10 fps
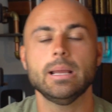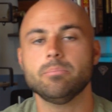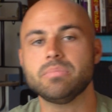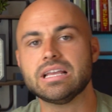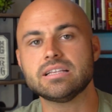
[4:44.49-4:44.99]

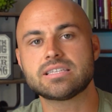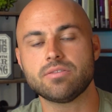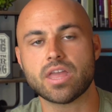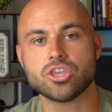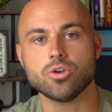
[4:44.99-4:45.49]
means
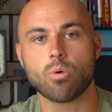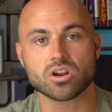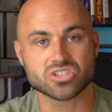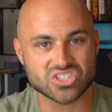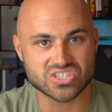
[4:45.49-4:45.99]
that you
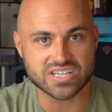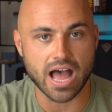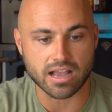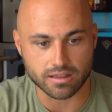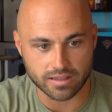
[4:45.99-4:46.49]
are
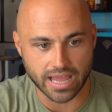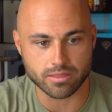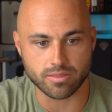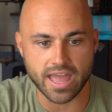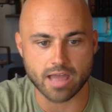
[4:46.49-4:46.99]
stuck, like
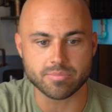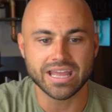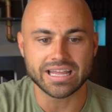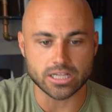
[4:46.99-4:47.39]
them,